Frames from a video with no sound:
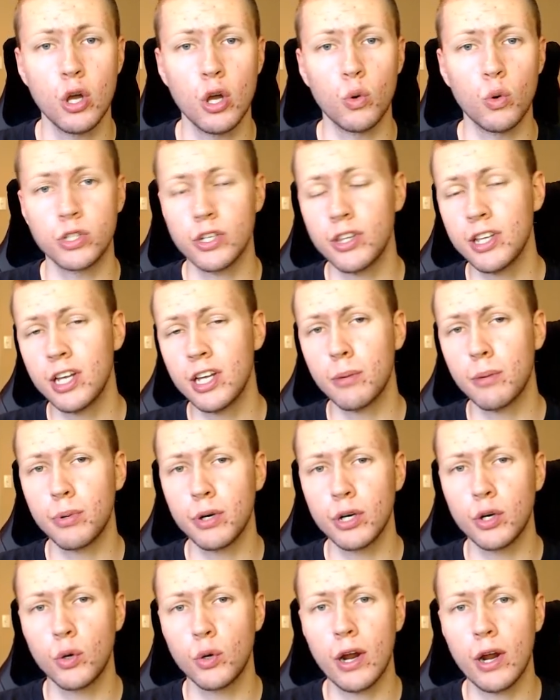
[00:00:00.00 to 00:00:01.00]
which I think are
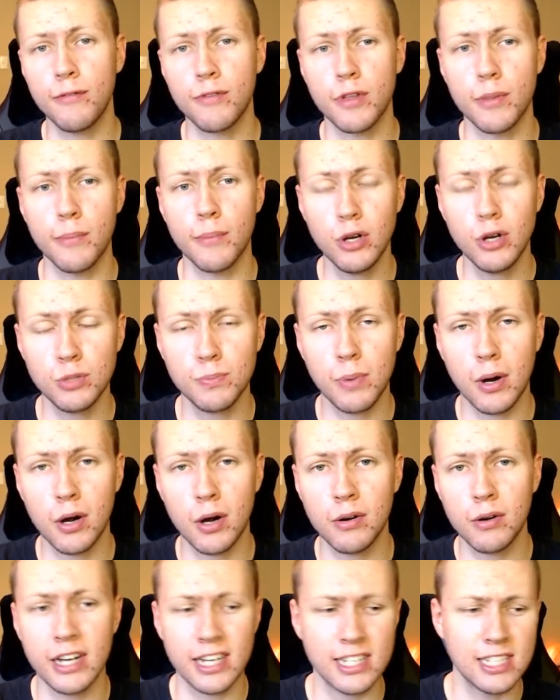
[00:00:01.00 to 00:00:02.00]
pretty great for the most
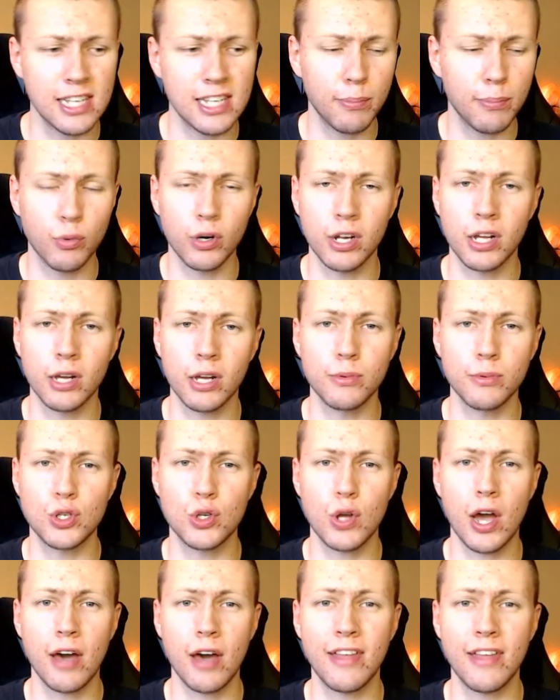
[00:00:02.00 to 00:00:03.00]
part, except when it comes
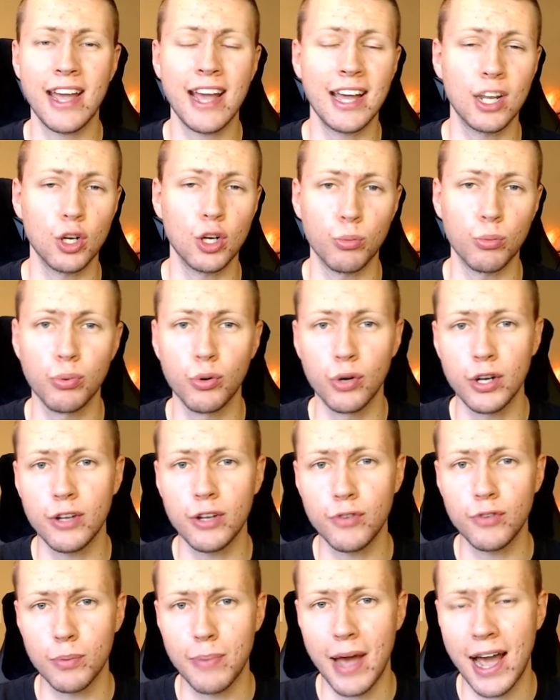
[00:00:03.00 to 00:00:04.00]
to how they handle
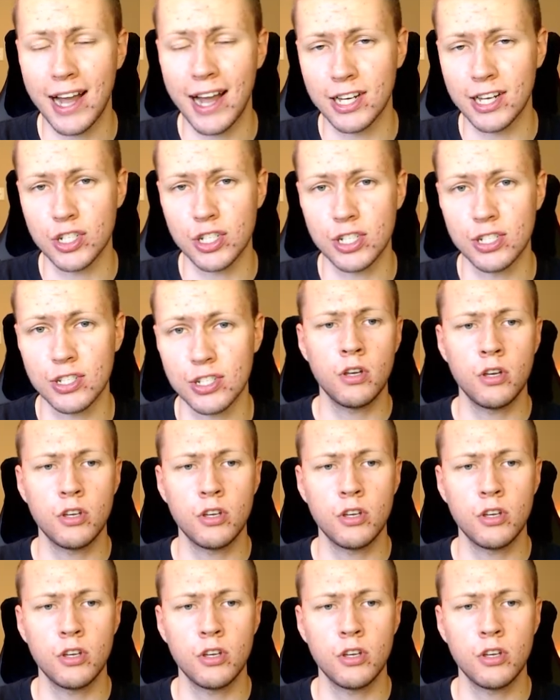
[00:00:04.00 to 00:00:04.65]
preview packages.